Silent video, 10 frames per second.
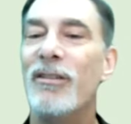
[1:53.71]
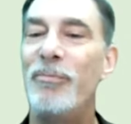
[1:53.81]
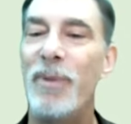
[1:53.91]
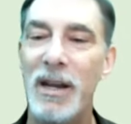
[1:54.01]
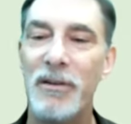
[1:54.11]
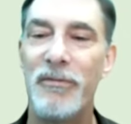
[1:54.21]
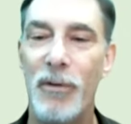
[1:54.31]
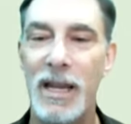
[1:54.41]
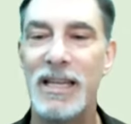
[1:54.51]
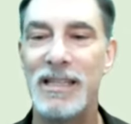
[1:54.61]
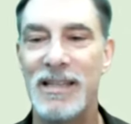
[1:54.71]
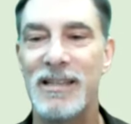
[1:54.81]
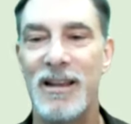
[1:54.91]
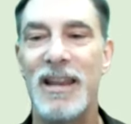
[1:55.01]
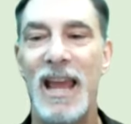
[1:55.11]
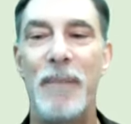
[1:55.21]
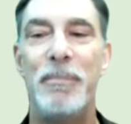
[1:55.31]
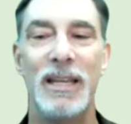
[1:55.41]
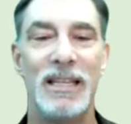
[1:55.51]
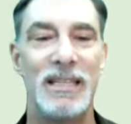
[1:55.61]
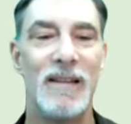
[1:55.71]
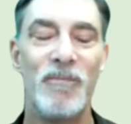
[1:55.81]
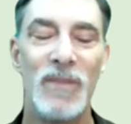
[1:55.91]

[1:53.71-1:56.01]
have better phrased his unhappiness